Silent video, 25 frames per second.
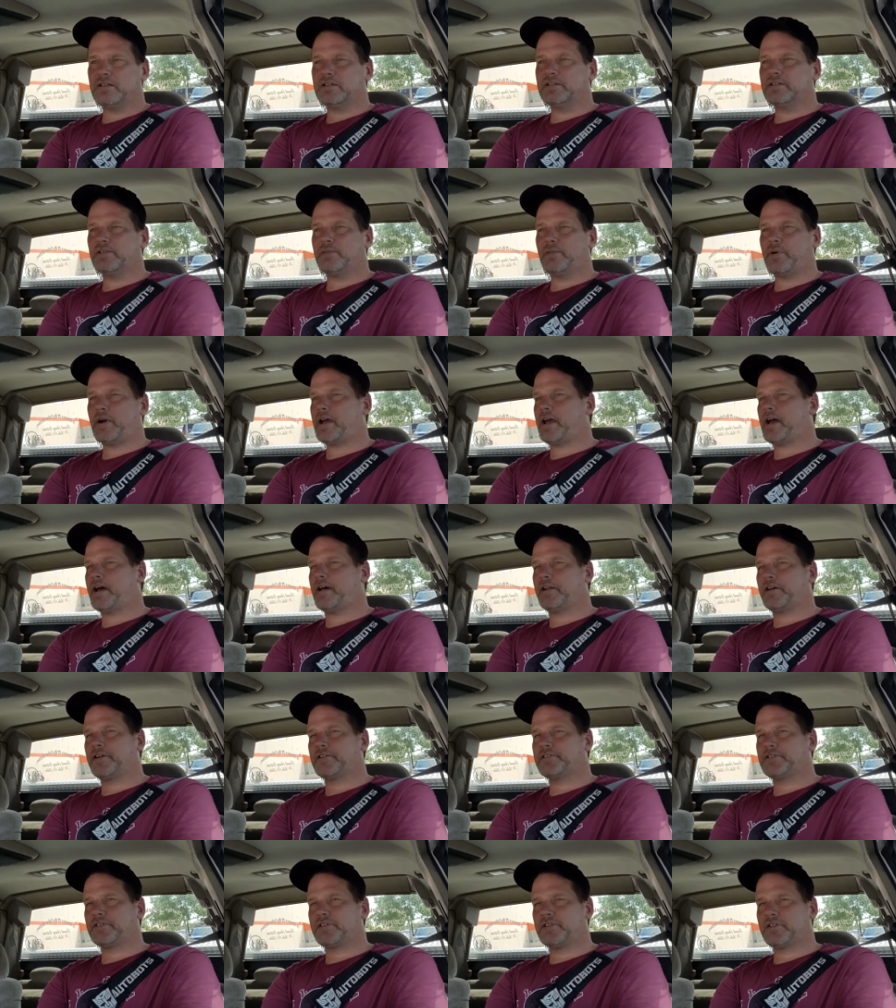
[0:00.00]
the way I
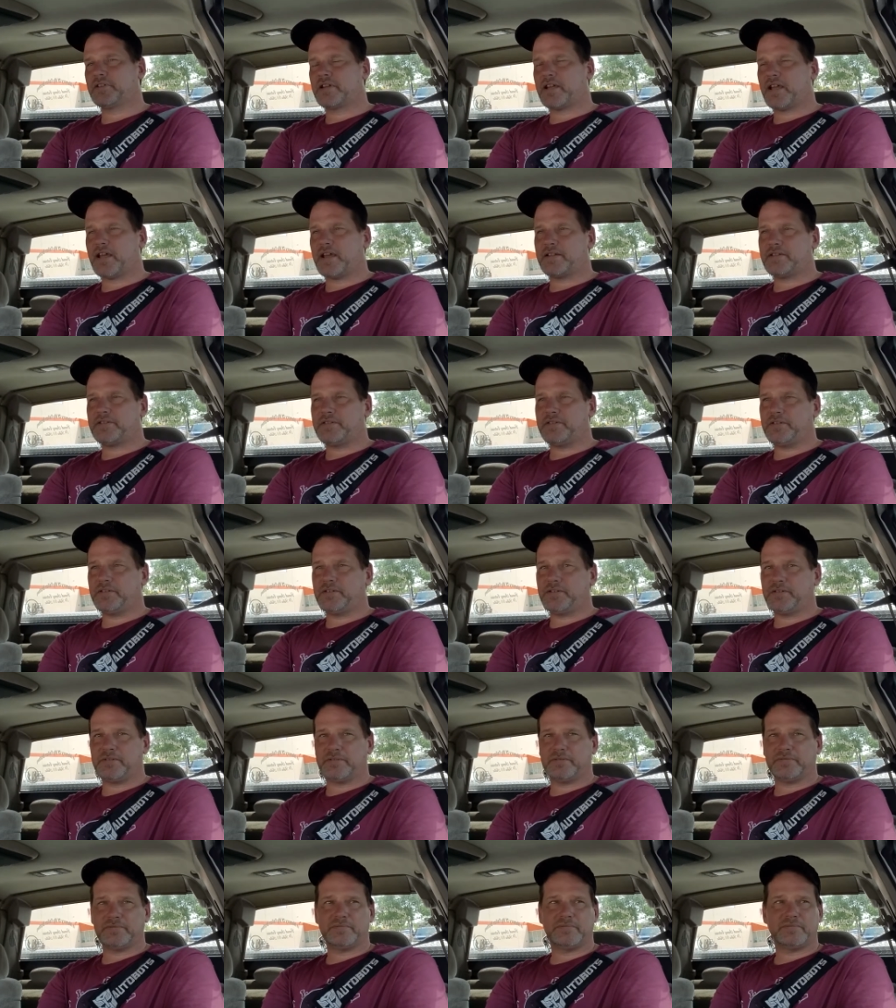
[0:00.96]
also look at it
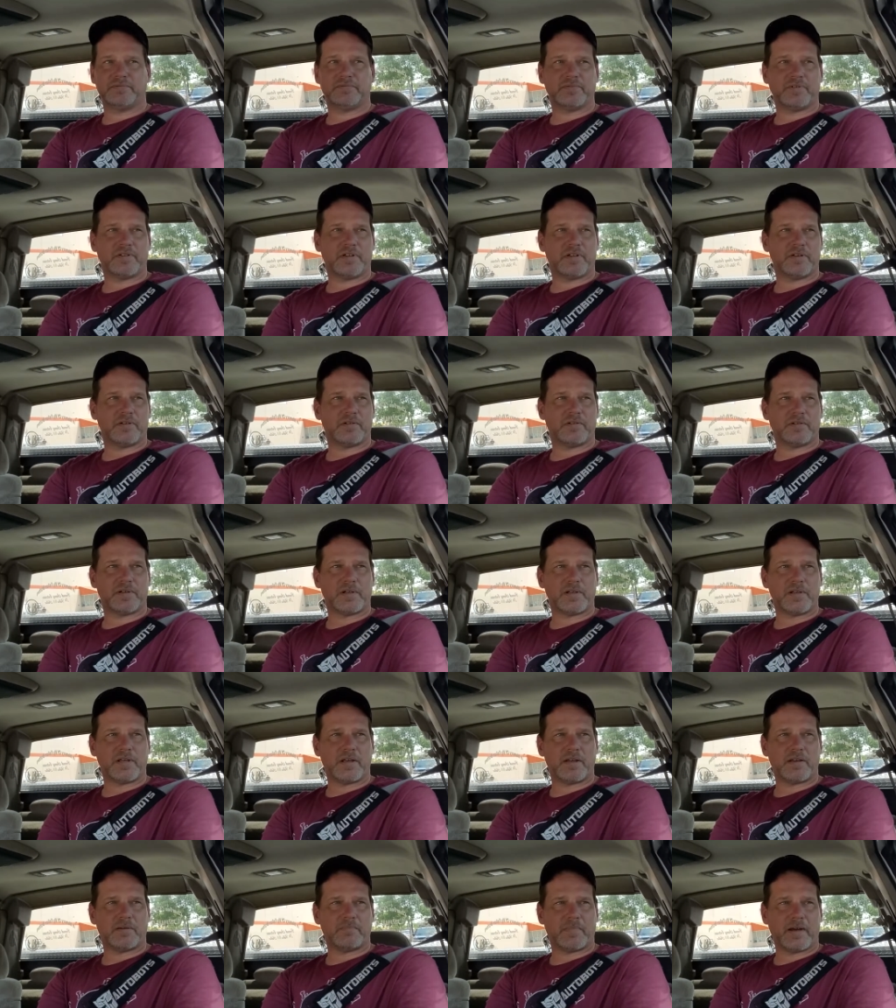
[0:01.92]
too,
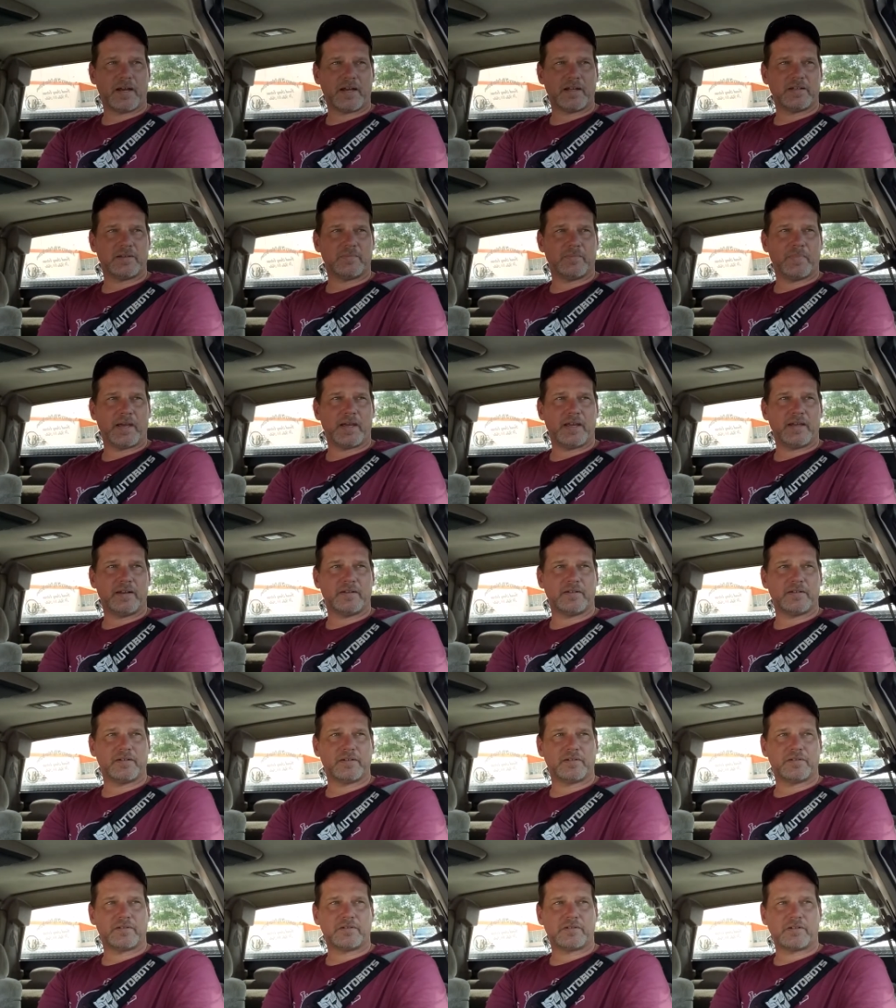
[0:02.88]
in my debate
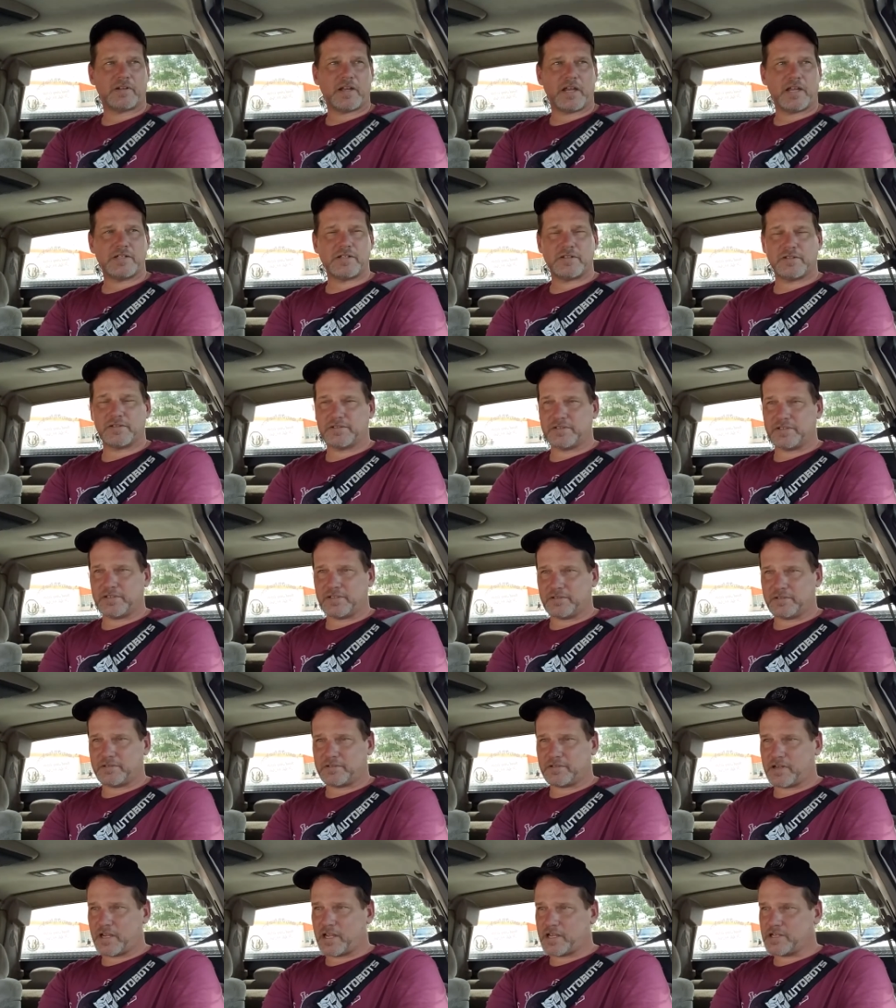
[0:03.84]
of
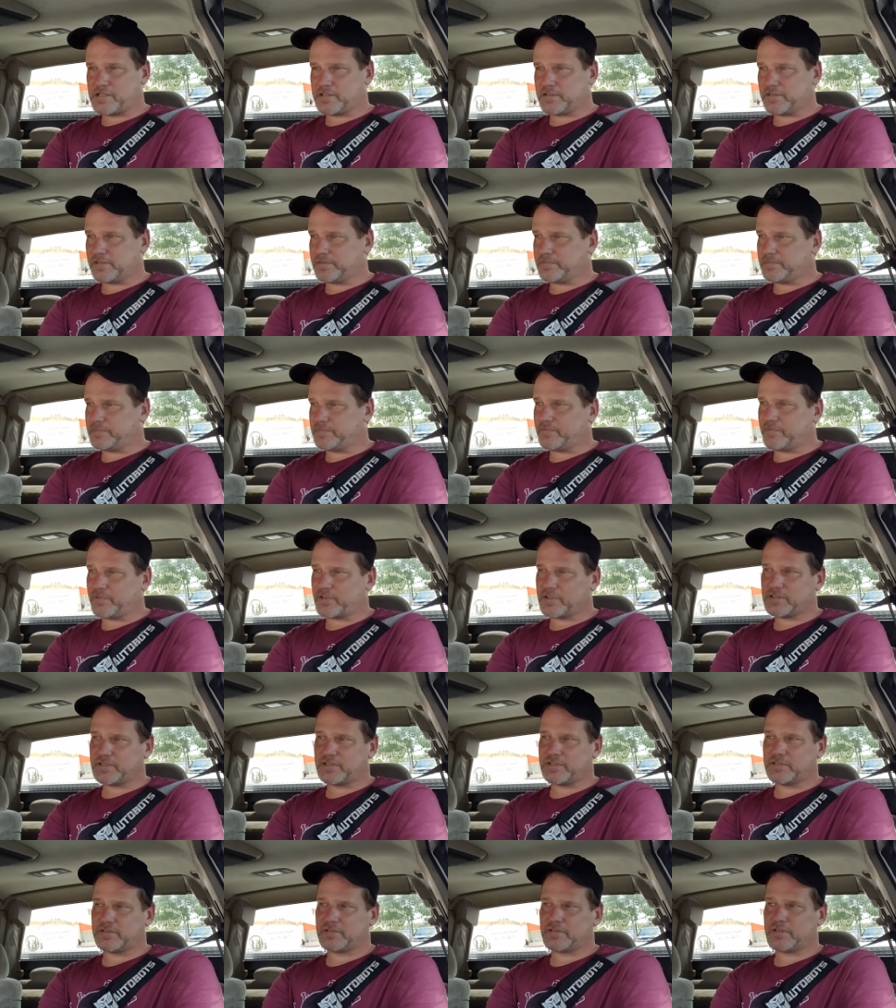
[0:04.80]
creation
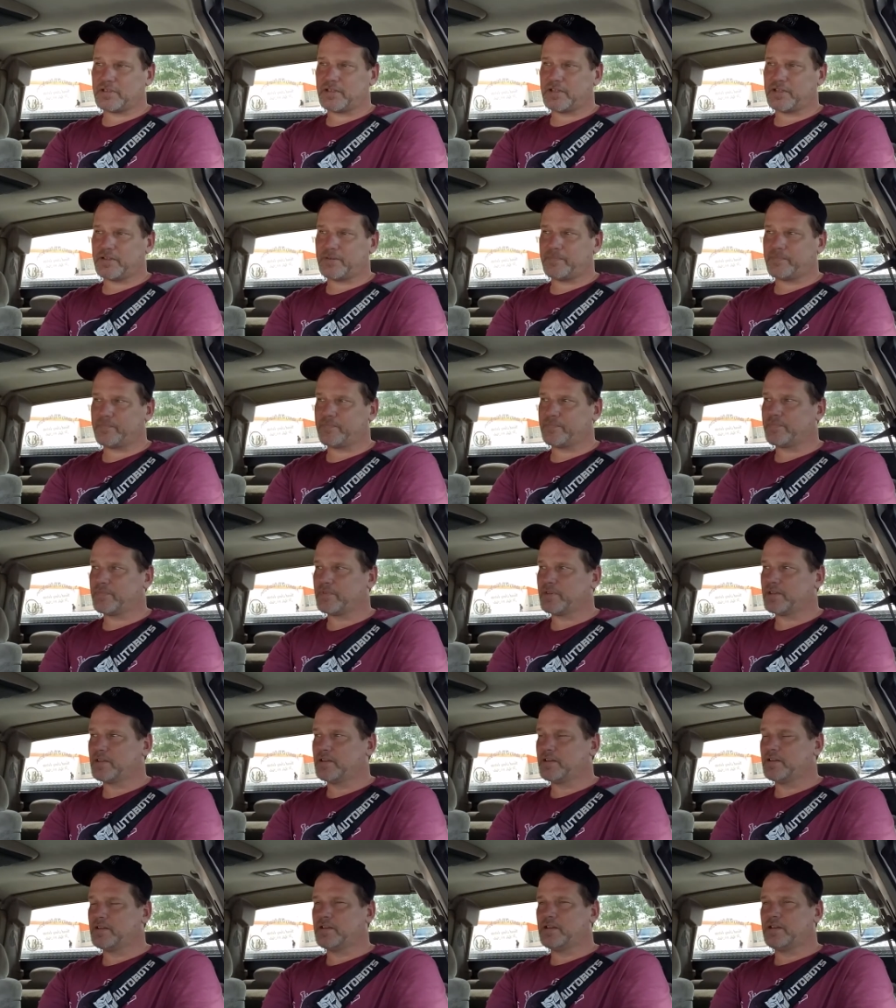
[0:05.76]
versus
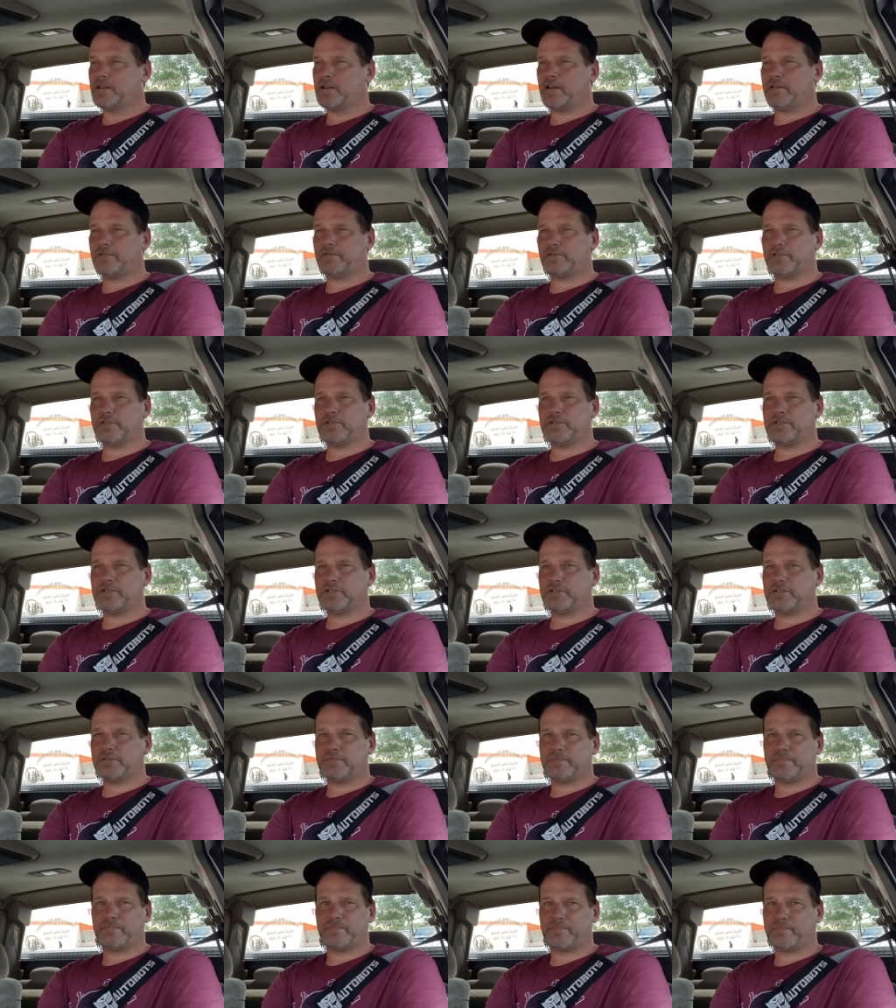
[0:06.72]

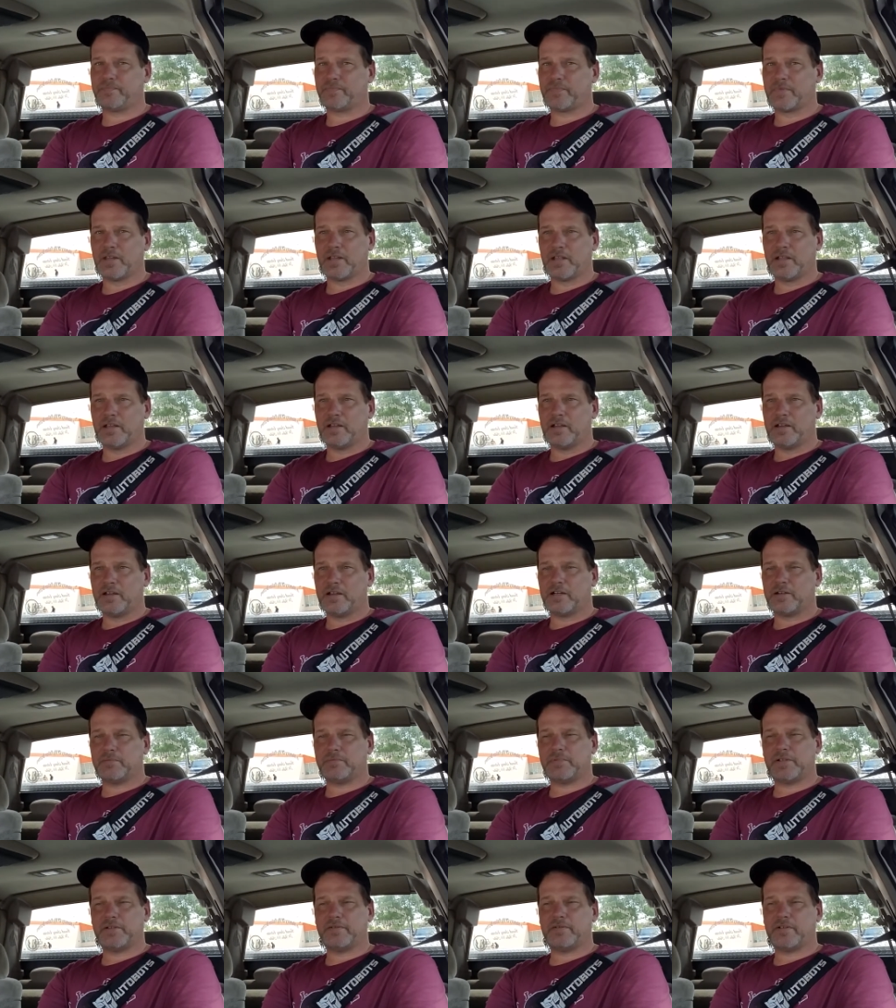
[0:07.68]
evolution,
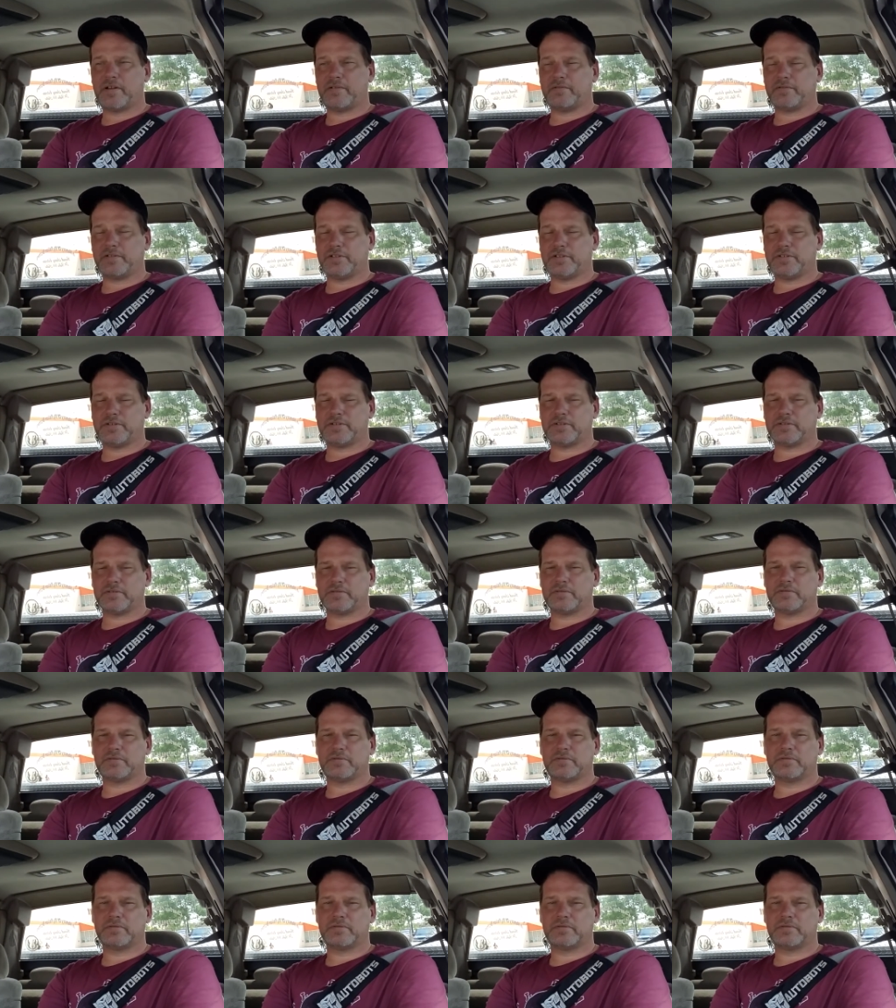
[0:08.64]
I believe in evolution.